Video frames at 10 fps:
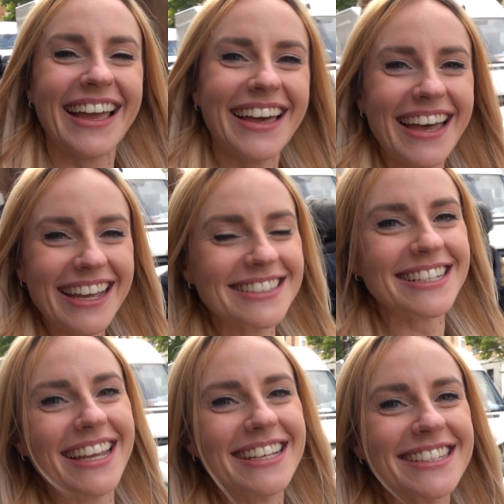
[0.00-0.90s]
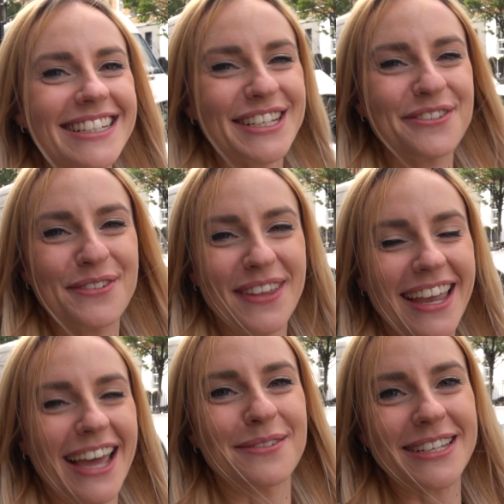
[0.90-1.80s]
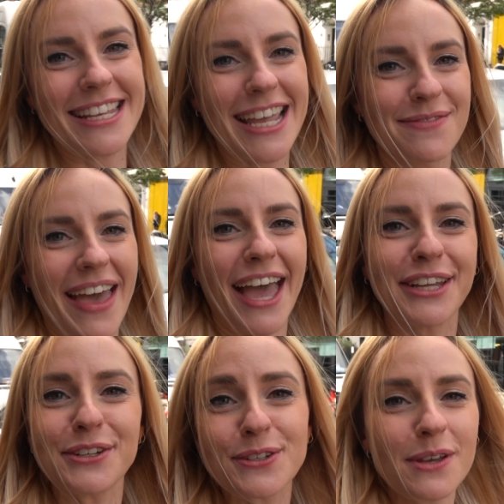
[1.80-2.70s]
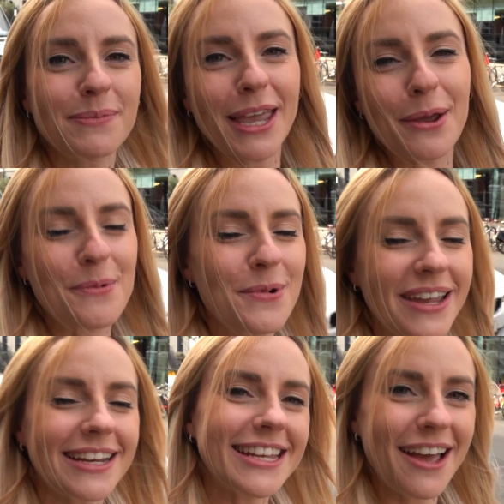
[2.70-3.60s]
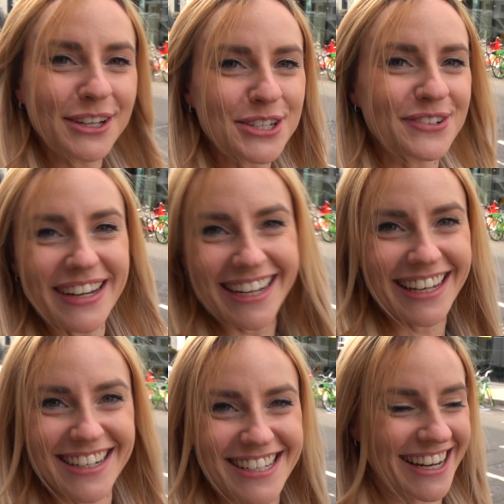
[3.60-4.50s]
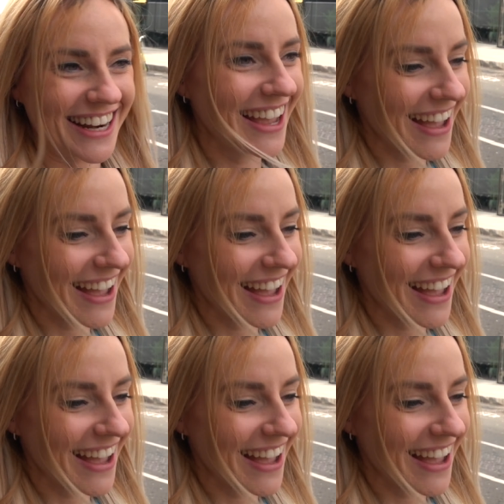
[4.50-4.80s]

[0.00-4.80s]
guys, it's Lizzie from the Academy team and you join me walking down a street in London.